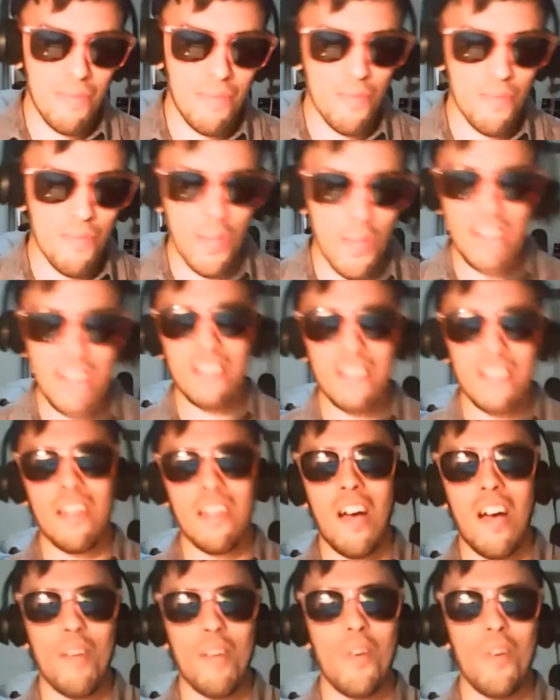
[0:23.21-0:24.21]
Frances
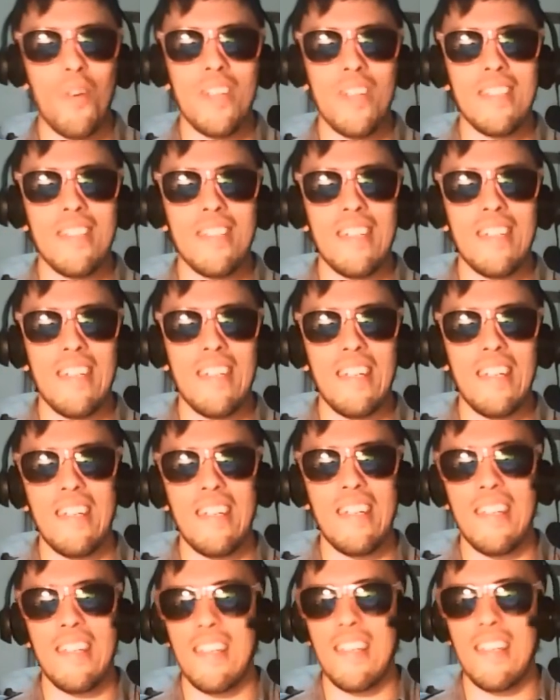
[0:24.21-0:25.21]
Conroy's in
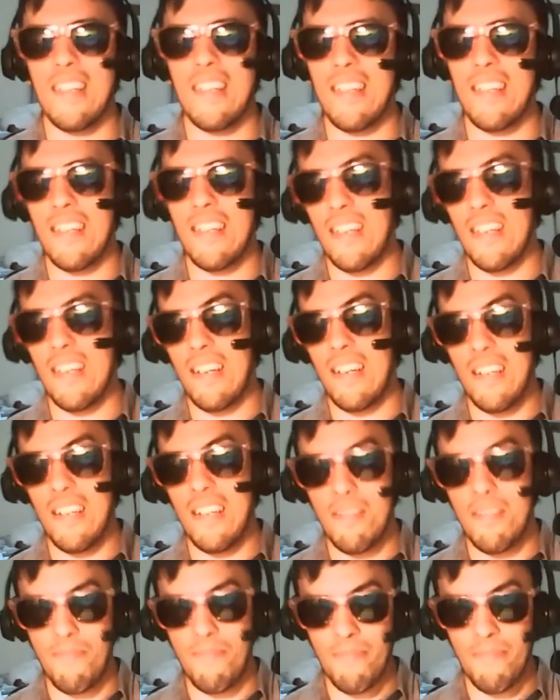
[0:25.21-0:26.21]

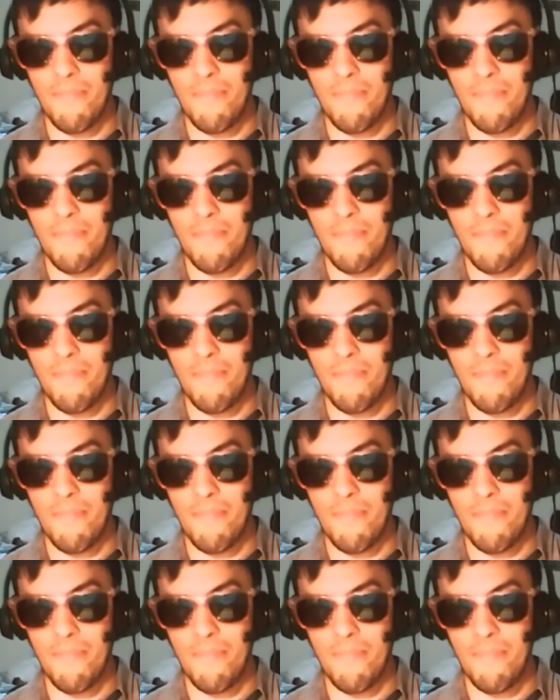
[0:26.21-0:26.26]
it.